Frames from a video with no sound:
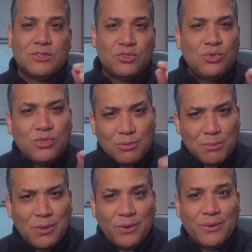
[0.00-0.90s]
too
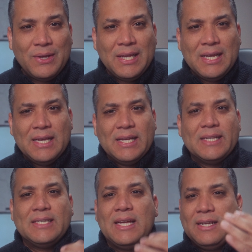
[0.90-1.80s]
small,
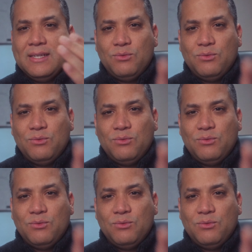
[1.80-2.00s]
that